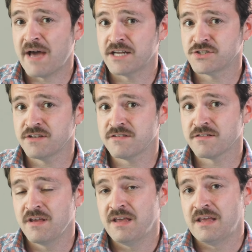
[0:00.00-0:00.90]

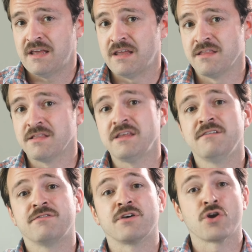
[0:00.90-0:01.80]
matches and
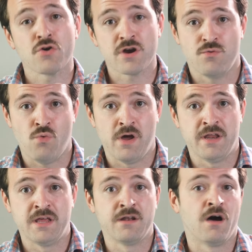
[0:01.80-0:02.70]
leave the current one
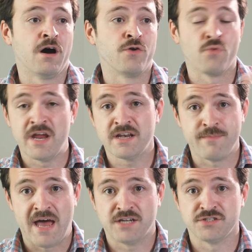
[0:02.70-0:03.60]
in on ranked
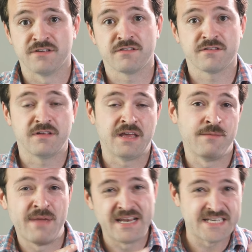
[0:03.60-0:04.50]
matches
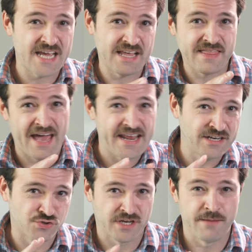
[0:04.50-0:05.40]
and maintain that
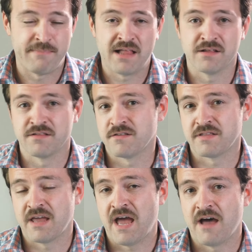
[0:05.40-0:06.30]
intricate balance
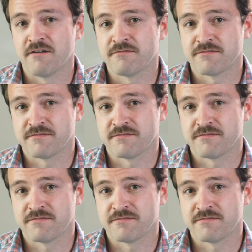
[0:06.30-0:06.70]
that they have.